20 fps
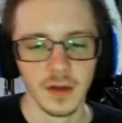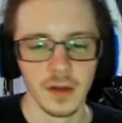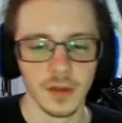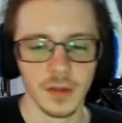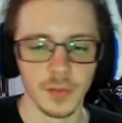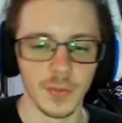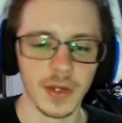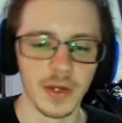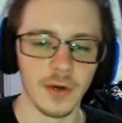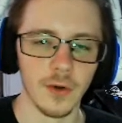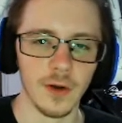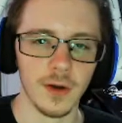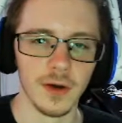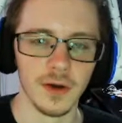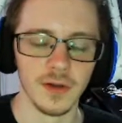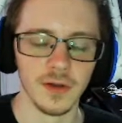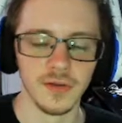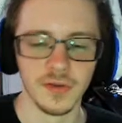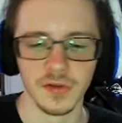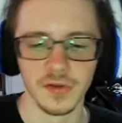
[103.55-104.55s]
3
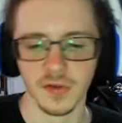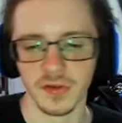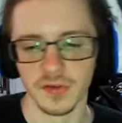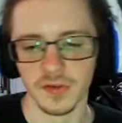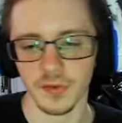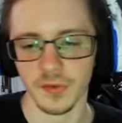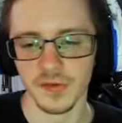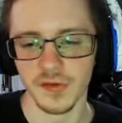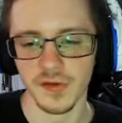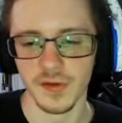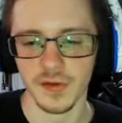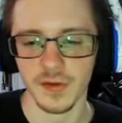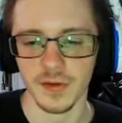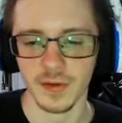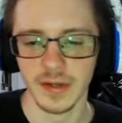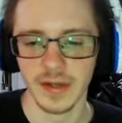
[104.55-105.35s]
Claws, just a searcher,